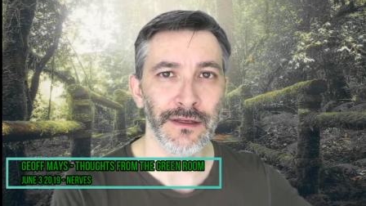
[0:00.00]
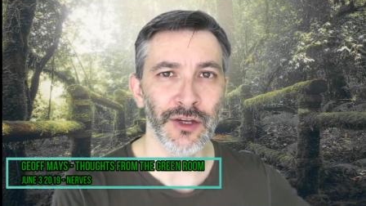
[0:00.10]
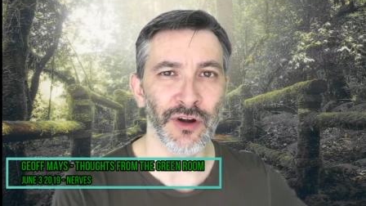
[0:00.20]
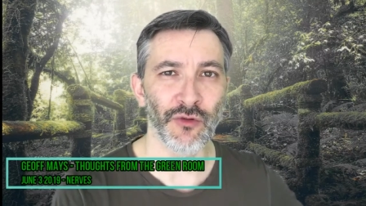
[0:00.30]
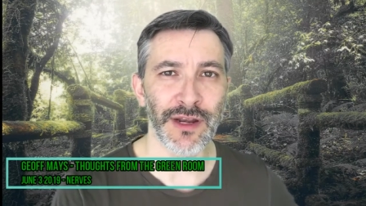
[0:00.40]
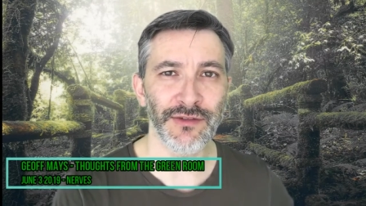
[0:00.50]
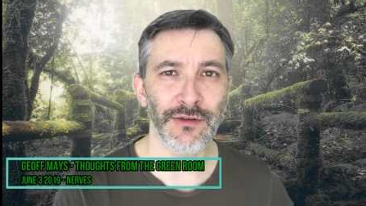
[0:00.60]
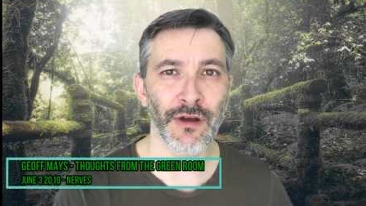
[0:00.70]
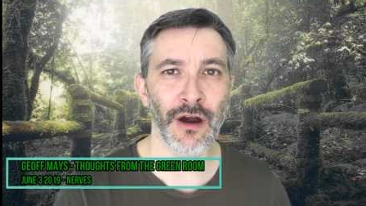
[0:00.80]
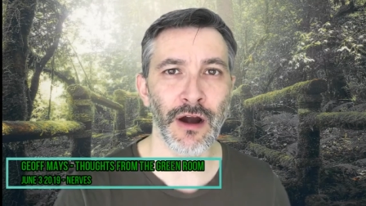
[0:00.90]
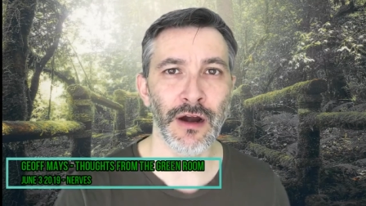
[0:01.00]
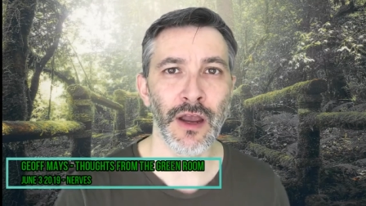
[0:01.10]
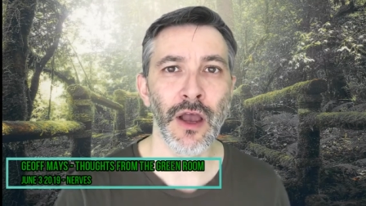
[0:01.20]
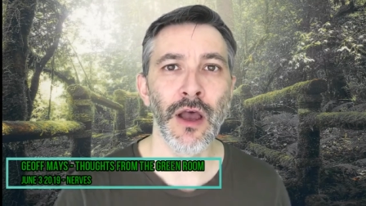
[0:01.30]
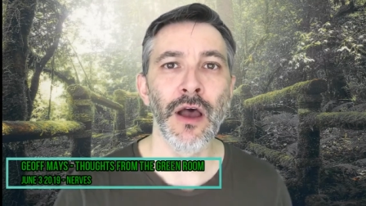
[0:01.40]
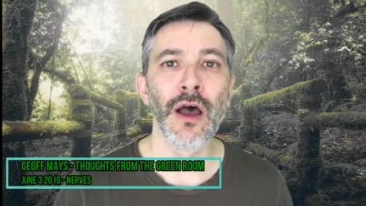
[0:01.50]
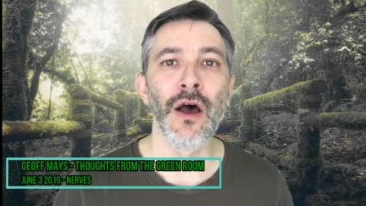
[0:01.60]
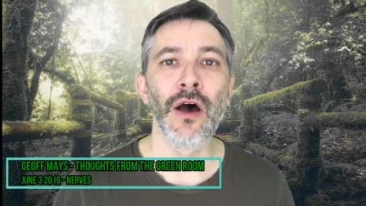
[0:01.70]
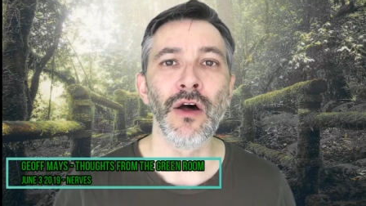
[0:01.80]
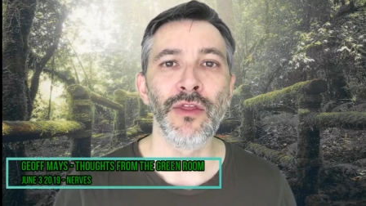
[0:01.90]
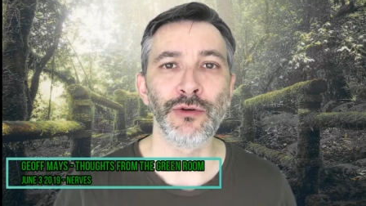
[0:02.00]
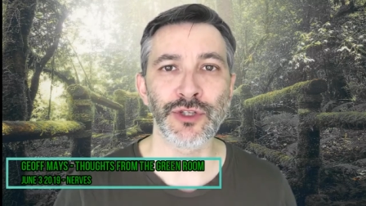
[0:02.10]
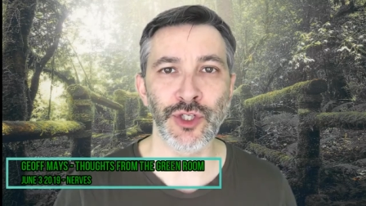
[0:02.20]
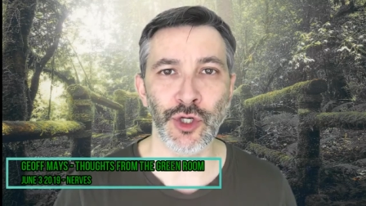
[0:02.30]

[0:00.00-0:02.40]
You're in a rental car. Those